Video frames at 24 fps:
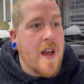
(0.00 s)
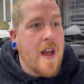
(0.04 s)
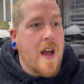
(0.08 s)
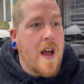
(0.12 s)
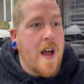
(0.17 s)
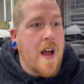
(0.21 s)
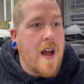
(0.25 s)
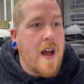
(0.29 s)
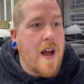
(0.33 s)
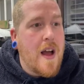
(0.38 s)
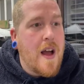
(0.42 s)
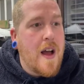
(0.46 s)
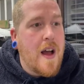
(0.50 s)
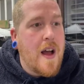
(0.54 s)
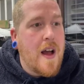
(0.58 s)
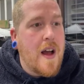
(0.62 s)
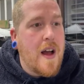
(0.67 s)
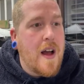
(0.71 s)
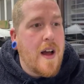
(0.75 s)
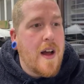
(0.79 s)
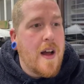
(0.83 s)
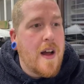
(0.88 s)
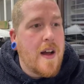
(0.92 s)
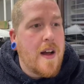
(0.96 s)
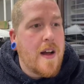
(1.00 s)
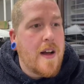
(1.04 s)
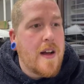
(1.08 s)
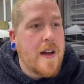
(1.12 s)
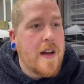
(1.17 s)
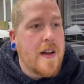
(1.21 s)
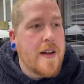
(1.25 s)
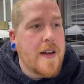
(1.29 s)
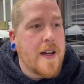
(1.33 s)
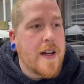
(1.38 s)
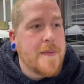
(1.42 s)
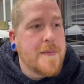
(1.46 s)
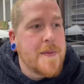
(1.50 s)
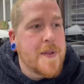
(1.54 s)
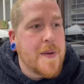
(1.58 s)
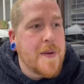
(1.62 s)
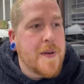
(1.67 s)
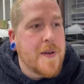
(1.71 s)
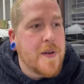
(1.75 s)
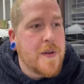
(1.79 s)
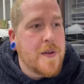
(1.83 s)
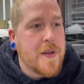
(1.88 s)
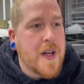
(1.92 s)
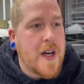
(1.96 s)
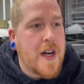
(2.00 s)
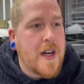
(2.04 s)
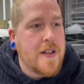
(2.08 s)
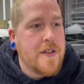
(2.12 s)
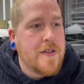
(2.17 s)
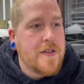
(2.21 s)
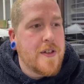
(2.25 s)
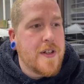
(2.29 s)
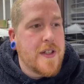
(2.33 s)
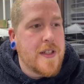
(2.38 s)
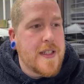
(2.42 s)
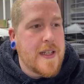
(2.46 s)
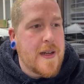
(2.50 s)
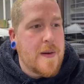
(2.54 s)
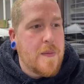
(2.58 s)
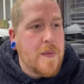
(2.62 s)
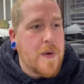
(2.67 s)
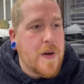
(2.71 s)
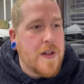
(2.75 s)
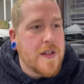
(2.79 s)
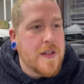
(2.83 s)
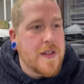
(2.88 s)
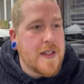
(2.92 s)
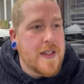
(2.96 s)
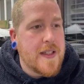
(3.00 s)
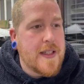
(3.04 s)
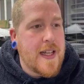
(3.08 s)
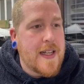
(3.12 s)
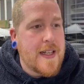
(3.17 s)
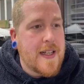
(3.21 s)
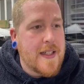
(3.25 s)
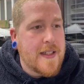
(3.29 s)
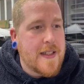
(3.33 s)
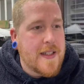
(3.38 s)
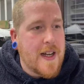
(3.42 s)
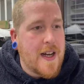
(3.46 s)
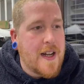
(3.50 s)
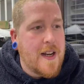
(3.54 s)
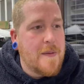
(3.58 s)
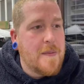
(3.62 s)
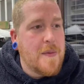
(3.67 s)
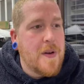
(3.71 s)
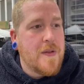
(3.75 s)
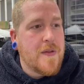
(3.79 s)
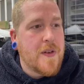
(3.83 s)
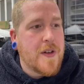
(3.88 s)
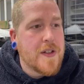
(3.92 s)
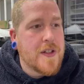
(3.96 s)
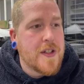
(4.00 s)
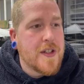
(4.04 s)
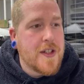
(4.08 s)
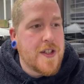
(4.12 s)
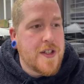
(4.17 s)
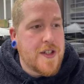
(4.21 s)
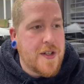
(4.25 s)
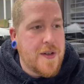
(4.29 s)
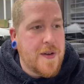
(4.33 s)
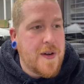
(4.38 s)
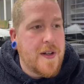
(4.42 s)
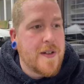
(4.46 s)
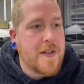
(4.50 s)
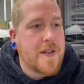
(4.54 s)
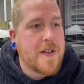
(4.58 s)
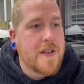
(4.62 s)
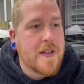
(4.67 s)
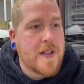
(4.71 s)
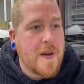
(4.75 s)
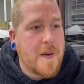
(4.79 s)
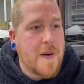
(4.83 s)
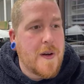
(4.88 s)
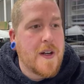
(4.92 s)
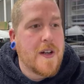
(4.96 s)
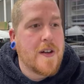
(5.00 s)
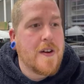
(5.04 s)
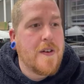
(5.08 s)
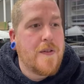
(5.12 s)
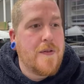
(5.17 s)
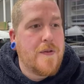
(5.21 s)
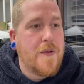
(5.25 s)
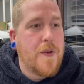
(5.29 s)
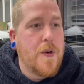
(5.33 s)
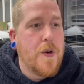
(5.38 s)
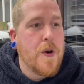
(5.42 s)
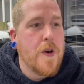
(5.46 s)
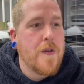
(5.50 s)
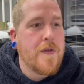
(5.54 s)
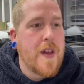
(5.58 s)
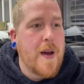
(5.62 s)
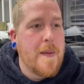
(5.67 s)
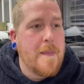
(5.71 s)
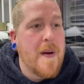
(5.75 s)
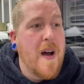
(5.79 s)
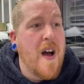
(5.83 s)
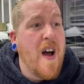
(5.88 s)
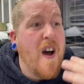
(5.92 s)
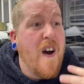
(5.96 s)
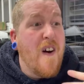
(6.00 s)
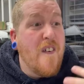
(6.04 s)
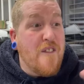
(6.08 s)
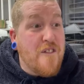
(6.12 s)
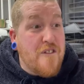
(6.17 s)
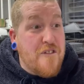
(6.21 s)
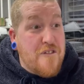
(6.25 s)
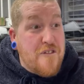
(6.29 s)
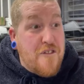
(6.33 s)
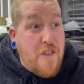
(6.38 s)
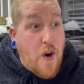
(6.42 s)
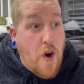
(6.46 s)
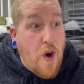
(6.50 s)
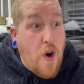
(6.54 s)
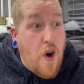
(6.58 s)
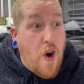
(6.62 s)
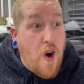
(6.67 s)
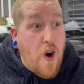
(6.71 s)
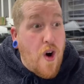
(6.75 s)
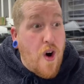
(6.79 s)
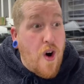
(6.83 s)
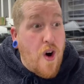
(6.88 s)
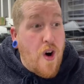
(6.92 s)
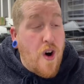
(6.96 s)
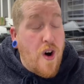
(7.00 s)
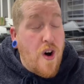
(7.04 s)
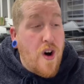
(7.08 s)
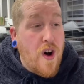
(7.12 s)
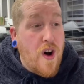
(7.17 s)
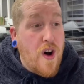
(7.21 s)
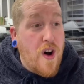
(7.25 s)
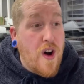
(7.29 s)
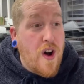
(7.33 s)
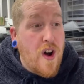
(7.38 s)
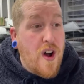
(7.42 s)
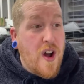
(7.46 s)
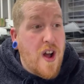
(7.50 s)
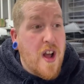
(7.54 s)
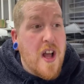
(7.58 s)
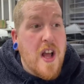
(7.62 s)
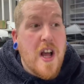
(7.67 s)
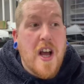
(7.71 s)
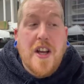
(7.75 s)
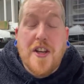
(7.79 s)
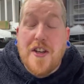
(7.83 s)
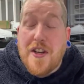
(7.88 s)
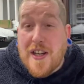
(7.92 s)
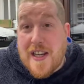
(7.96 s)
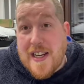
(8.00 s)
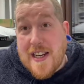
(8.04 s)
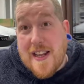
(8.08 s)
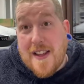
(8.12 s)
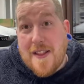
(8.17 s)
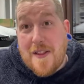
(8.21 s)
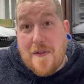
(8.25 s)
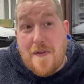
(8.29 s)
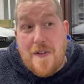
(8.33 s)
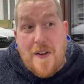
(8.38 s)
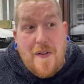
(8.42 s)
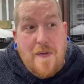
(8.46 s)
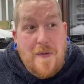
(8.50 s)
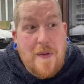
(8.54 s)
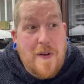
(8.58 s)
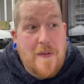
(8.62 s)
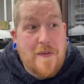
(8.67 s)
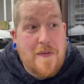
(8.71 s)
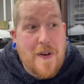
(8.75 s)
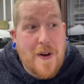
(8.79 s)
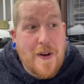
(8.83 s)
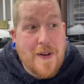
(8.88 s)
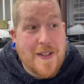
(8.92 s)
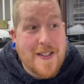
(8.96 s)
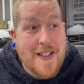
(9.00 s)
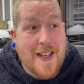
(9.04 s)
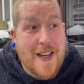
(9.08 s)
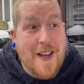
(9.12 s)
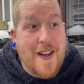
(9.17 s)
Uh, I'm doing all the hundreds at once and then I'm done. I move on to the 200, so on. I've got four of them. Four. Are you going to get the fifth one, Foxy?